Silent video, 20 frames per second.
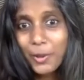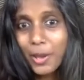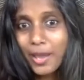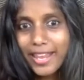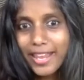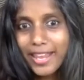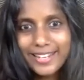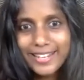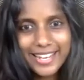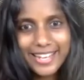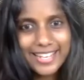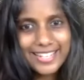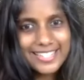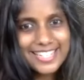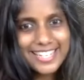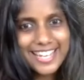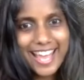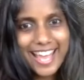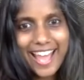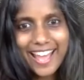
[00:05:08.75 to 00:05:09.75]
in
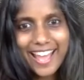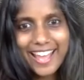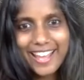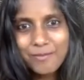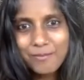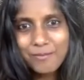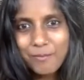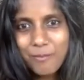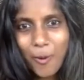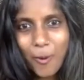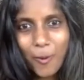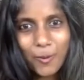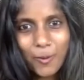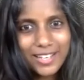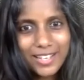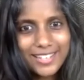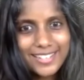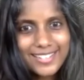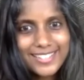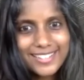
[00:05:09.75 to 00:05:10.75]
India, in
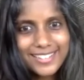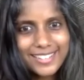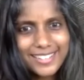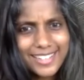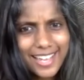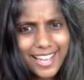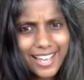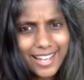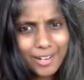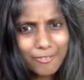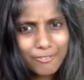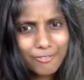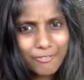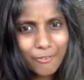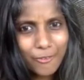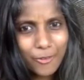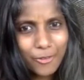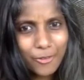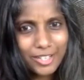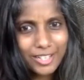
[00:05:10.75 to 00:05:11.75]
Poland, in
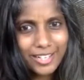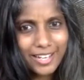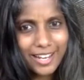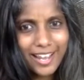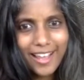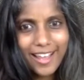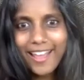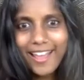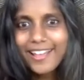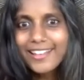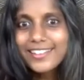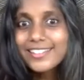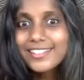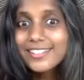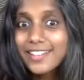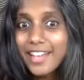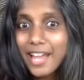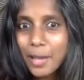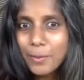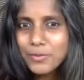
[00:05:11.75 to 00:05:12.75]
California, and in
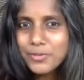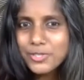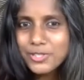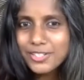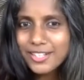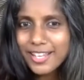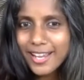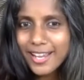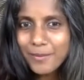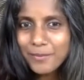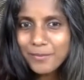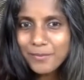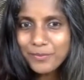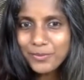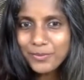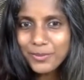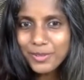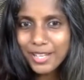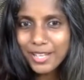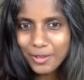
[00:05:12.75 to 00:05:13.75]
Amsterdam,
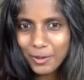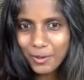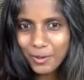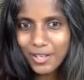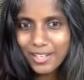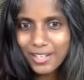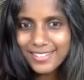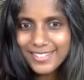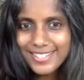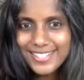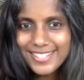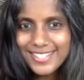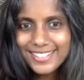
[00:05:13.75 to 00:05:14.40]
in Holland.